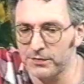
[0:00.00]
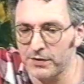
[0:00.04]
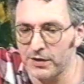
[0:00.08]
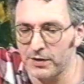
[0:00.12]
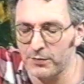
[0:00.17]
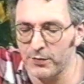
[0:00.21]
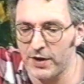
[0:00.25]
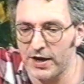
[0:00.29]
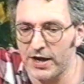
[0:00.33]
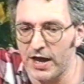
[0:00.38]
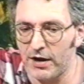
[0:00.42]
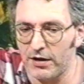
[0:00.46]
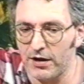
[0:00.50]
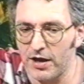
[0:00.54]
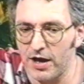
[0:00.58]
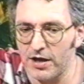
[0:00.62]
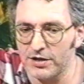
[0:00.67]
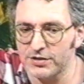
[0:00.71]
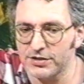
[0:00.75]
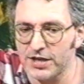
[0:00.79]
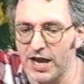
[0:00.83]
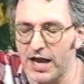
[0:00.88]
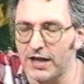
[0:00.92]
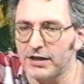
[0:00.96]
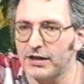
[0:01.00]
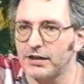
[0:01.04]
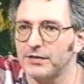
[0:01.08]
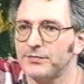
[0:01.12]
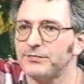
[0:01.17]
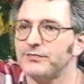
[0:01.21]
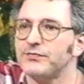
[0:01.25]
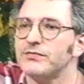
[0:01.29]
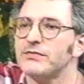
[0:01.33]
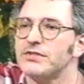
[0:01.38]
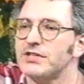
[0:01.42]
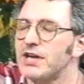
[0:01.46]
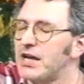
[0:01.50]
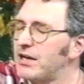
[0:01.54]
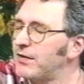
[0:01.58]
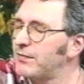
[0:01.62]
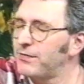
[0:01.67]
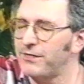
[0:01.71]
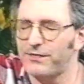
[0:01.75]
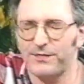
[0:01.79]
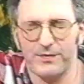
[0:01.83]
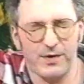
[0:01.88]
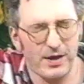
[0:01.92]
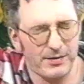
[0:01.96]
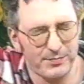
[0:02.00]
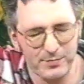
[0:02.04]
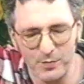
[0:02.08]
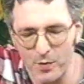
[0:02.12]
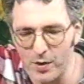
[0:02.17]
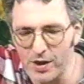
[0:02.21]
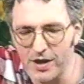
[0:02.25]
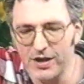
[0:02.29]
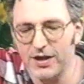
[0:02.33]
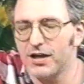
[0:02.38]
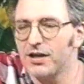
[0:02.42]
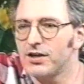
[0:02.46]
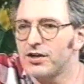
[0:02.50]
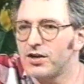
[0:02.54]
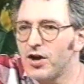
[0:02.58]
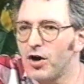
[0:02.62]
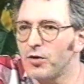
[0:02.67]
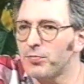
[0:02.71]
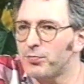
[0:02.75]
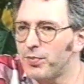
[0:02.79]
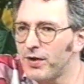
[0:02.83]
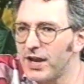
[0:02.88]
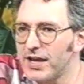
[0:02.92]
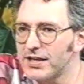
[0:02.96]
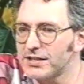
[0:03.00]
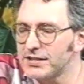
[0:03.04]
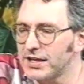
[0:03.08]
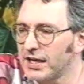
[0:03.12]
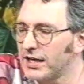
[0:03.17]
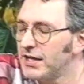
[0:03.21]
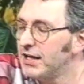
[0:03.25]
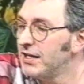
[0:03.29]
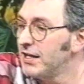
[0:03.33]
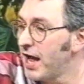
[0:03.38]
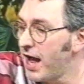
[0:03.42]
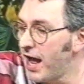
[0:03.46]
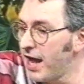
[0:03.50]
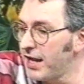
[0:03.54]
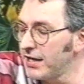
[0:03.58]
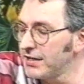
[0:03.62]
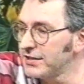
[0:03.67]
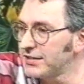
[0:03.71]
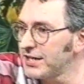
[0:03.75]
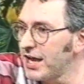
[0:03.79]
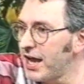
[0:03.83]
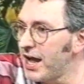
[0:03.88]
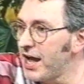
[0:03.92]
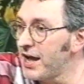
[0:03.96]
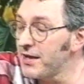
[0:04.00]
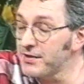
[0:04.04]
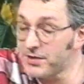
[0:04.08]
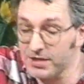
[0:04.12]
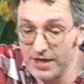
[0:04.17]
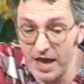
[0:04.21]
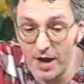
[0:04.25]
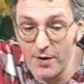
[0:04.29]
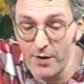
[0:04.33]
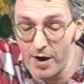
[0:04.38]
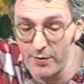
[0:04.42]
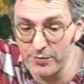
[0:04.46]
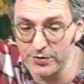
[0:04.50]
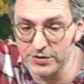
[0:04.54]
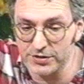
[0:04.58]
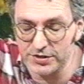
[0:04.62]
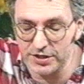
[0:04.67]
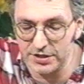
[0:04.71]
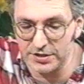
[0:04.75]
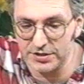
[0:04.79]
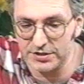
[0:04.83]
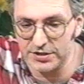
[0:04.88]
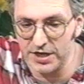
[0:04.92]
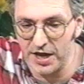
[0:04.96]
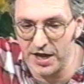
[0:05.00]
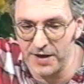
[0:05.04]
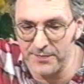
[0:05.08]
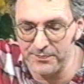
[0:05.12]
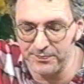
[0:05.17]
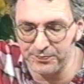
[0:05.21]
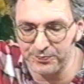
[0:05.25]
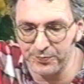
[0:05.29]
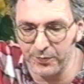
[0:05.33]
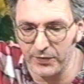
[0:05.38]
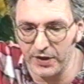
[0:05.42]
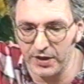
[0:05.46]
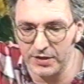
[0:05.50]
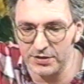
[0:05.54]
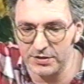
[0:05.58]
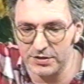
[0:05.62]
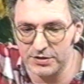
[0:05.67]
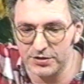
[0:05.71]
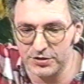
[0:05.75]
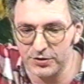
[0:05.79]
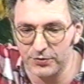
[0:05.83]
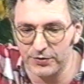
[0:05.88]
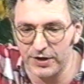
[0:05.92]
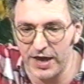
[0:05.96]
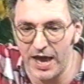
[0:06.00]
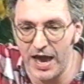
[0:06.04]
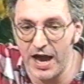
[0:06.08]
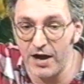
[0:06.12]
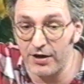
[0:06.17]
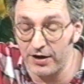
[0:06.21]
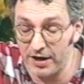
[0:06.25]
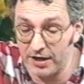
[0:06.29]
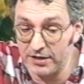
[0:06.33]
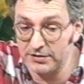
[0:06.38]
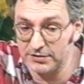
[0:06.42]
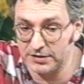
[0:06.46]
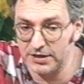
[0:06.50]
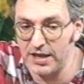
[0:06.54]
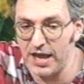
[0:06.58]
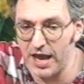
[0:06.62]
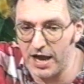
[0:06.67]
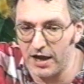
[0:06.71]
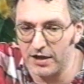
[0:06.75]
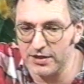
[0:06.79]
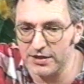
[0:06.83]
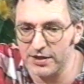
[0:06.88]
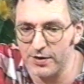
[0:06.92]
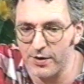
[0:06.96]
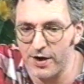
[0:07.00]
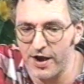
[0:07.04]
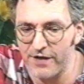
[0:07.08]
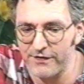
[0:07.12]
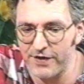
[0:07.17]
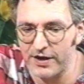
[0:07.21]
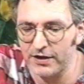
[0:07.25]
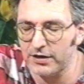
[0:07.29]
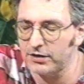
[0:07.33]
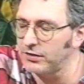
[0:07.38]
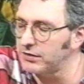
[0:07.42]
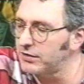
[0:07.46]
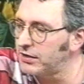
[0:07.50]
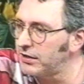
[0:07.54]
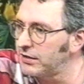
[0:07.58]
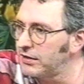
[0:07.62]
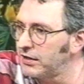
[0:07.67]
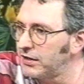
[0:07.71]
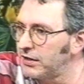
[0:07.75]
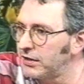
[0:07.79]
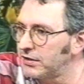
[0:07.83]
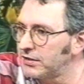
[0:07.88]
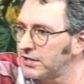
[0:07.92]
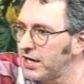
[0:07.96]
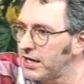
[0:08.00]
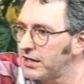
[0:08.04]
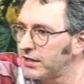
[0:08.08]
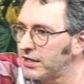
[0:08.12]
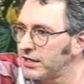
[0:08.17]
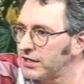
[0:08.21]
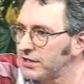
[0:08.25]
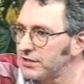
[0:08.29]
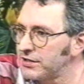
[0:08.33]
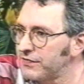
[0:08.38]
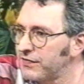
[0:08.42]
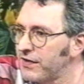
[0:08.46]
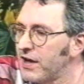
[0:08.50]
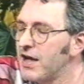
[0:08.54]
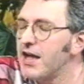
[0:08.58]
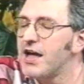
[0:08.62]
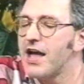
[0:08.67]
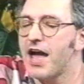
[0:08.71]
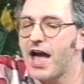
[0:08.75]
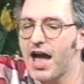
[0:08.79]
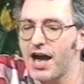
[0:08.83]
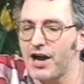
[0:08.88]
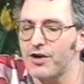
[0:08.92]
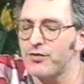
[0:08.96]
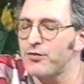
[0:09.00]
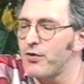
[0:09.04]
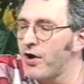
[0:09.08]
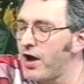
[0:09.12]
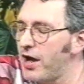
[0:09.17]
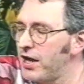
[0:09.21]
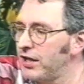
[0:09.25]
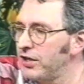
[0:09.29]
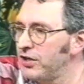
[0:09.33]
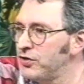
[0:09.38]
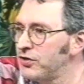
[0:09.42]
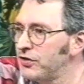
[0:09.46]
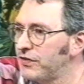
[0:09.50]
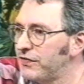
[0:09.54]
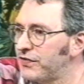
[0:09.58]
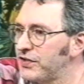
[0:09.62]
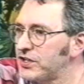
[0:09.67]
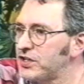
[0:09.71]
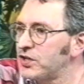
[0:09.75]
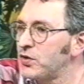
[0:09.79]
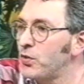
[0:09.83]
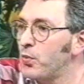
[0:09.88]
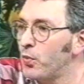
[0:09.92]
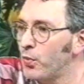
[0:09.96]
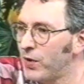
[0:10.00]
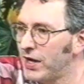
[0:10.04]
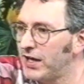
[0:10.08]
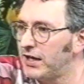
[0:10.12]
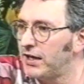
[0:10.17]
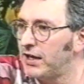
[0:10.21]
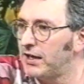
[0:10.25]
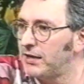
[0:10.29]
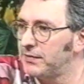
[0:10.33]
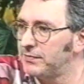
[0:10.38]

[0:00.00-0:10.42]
that went out last channel Saturday. Channel, Four. God bless it. And uh, so I was just um, sorting it out. And yeah, so I've had a look at the techniques of how to write a Eurovision winner.